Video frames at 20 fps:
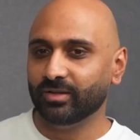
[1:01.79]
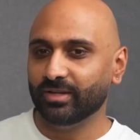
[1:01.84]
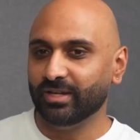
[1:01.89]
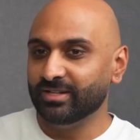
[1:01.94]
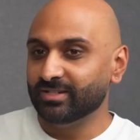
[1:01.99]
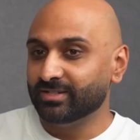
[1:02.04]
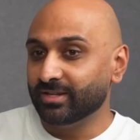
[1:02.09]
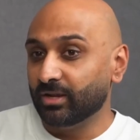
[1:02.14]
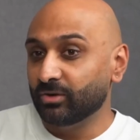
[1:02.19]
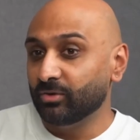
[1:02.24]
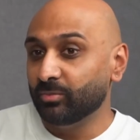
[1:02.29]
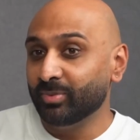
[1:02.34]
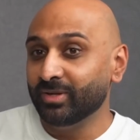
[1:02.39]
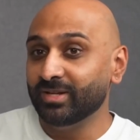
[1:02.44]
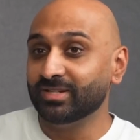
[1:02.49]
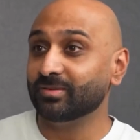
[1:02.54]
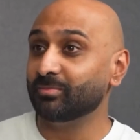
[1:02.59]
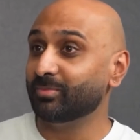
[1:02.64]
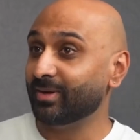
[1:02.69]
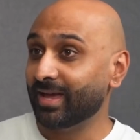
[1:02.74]
internal
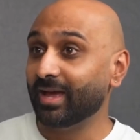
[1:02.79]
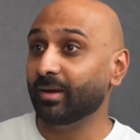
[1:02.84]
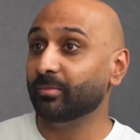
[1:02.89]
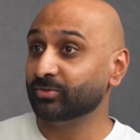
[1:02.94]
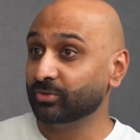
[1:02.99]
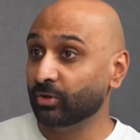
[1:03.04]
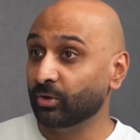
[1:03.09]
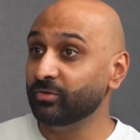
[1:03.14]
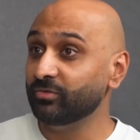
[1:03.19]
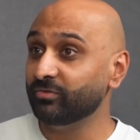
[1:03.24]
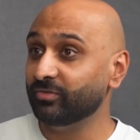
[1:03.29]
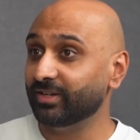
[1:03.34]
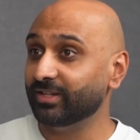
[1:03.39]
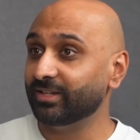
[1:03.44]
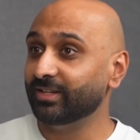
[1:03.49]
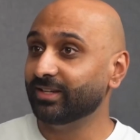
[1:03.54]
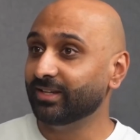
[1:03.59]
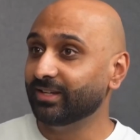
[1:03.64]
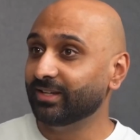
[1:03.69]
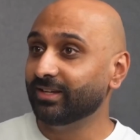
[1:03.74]
peace and perhaps,
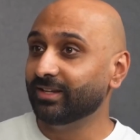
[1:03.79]
hopefully,